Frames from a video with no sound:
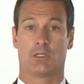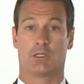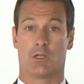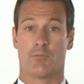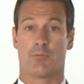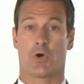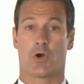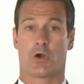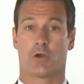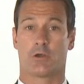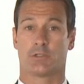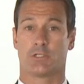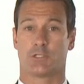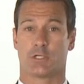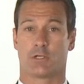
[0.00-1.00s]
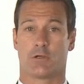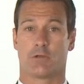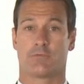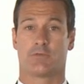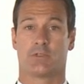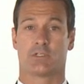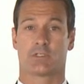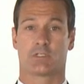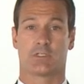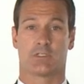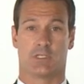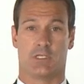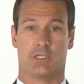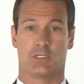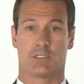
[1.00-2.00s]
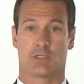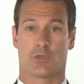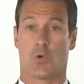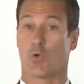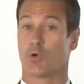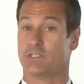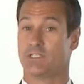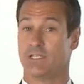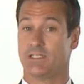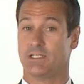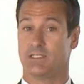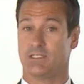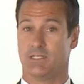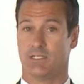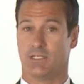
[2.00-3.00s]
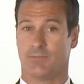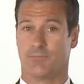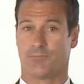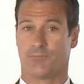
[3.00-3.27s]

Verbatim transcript: lumbar degenerative disc disease, or D D D.